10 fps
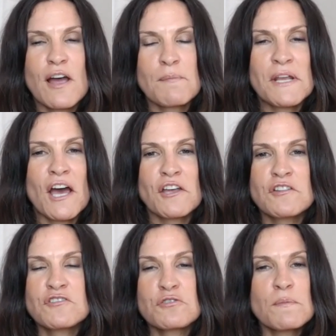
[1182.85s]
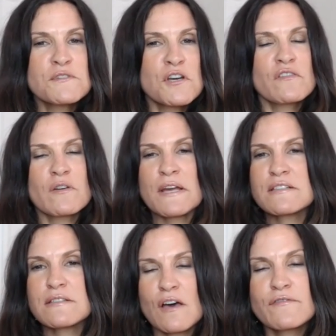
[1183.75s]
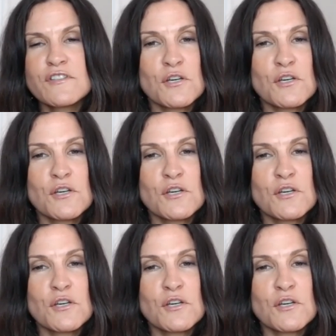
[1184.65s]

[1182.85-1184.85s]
I mean, I tripped over myself too